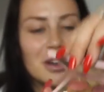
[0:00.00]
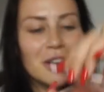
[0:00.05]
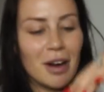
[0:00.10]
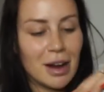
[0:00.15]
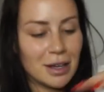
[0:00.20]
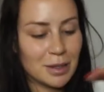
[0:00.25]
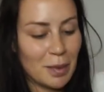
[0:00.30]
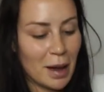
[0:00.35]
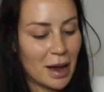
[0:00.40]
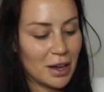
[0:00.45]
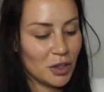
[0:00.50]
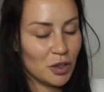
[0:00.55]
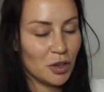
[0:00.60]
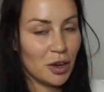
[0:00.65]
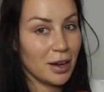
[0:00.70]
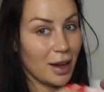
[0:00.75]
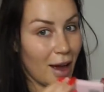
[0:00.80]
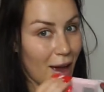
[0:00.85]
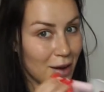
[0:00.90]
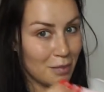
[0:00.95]
Congrats,
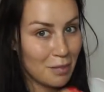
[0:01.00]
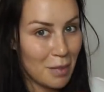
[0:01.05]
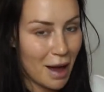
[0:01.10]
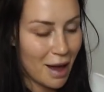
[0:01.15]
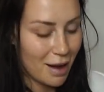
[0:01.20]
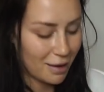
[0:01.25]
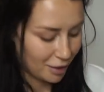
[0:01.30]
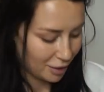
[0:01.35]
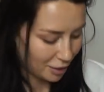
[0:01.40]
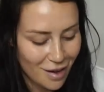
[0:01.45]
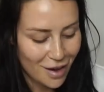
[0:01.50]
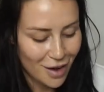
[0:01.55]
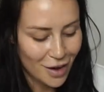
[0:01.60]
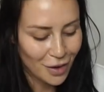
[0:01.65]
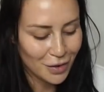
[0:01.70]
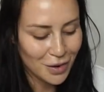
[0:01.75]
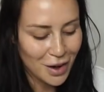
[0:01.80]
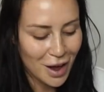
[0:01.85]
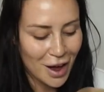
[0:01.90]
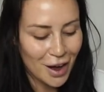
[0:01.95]
Patrick and MAC.
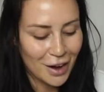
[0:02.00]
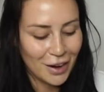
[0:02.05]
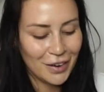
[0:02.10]
Oh no,